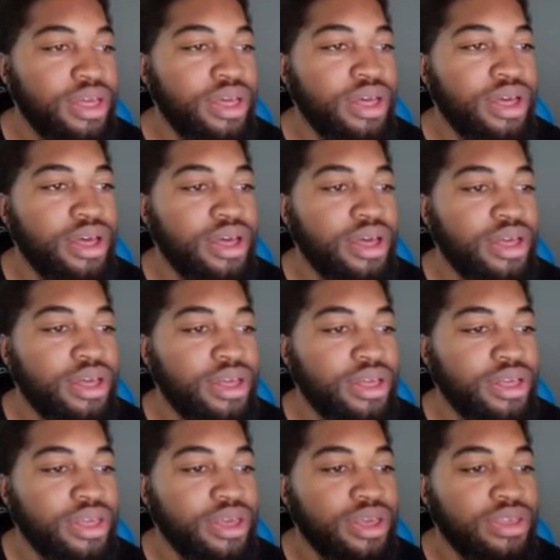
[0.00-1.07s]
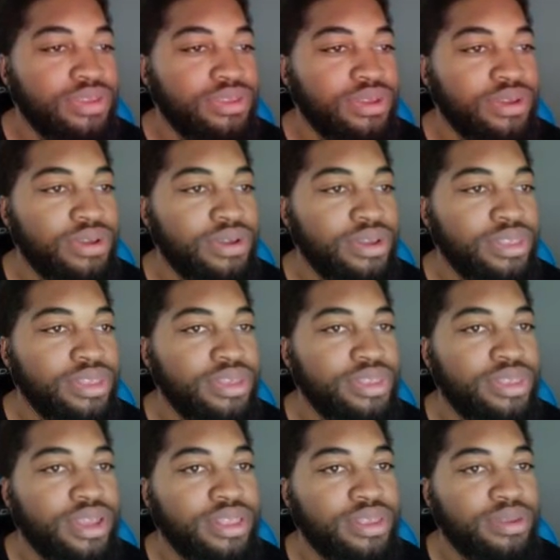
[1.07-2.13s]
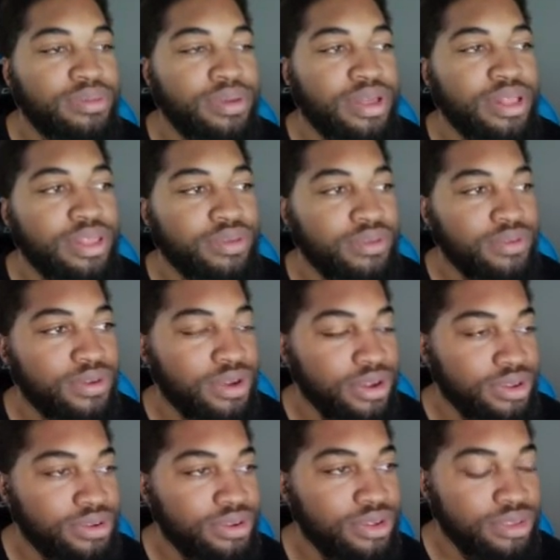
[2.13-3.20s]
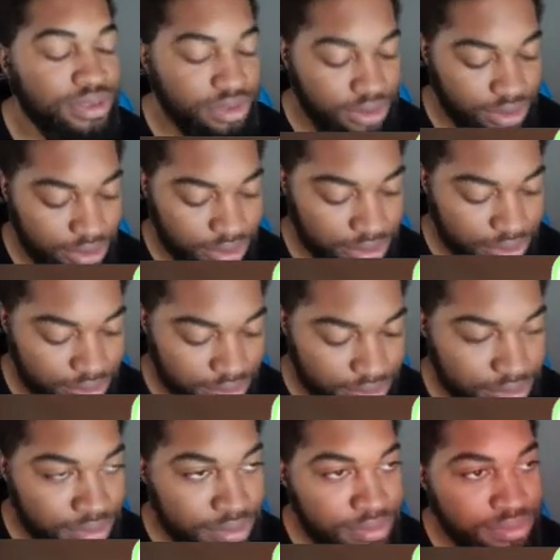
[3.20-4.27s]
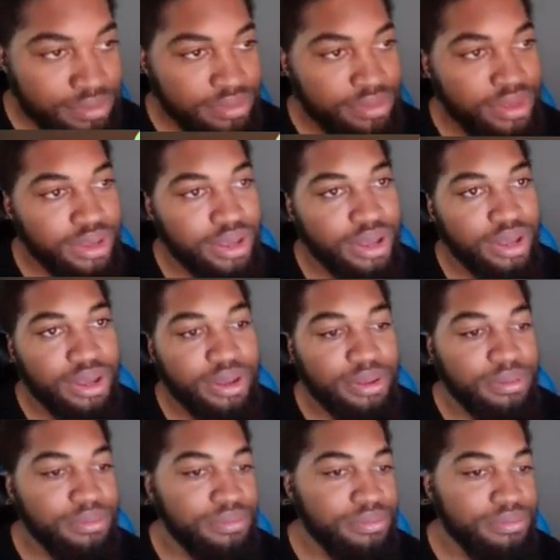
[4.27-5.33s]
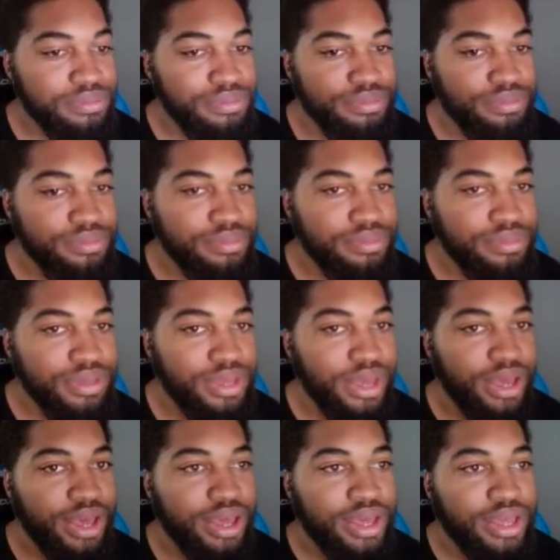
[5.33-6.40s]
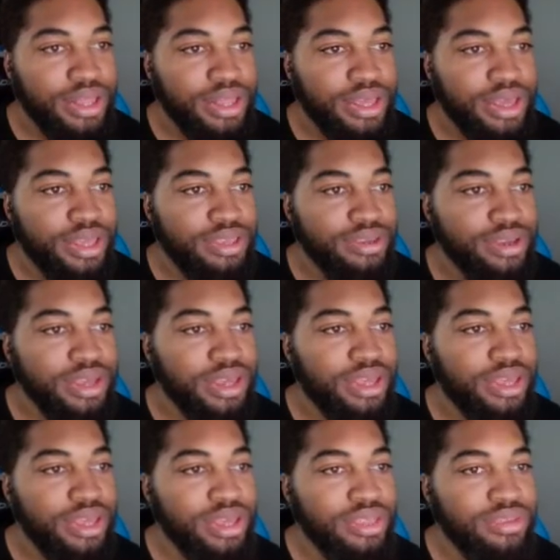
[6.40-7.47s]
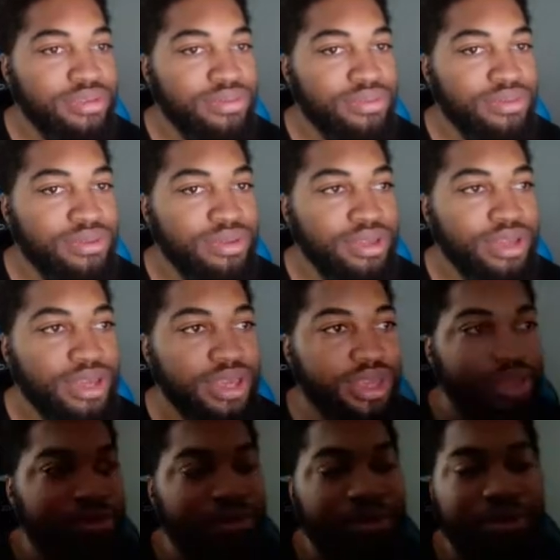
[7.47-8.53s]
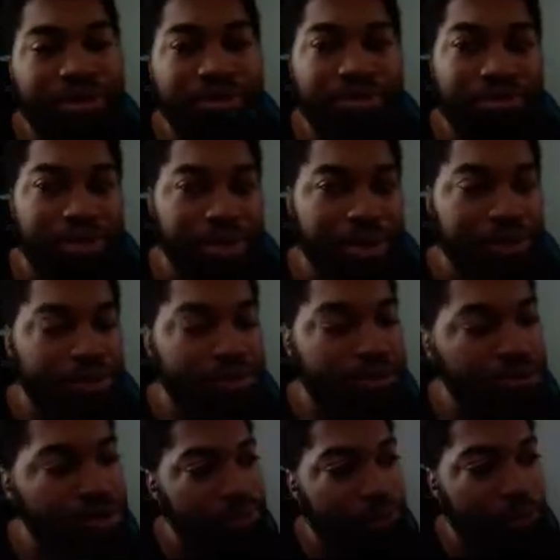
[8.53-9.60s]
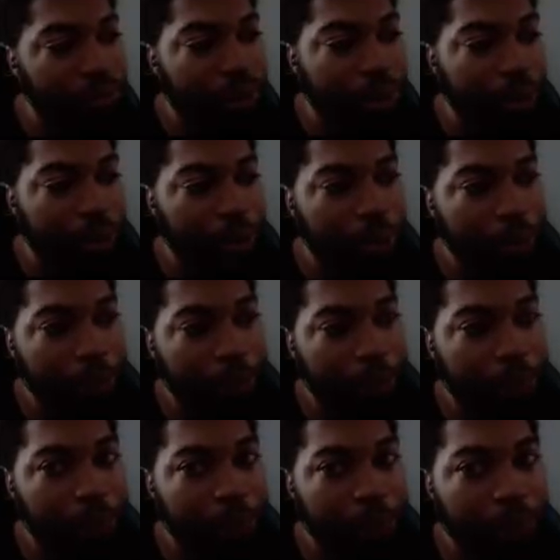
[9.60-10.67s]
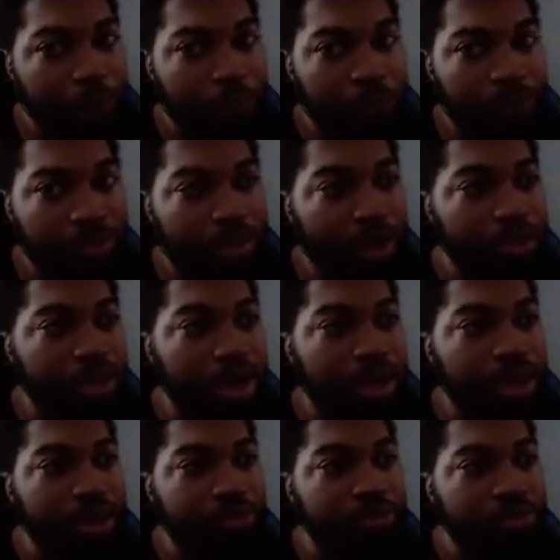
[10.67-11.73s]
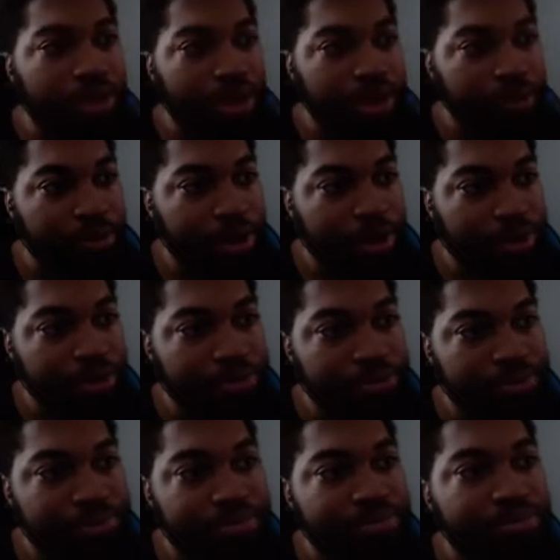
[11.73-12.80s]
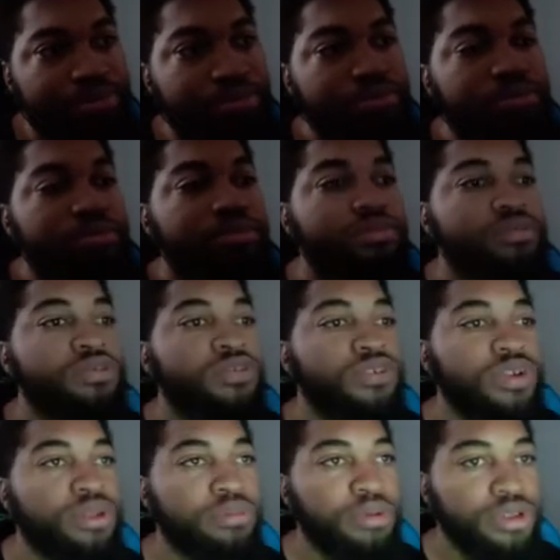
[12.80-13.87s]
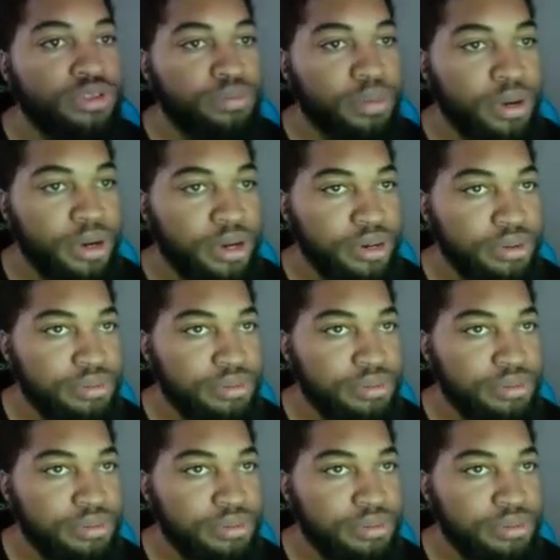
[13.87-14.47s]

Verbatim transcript: Uh, okay, so I need that to be a level 100. So, uh, but yeah, like I said, it's, I guess, one of those things where I'm kind of upset about for the most part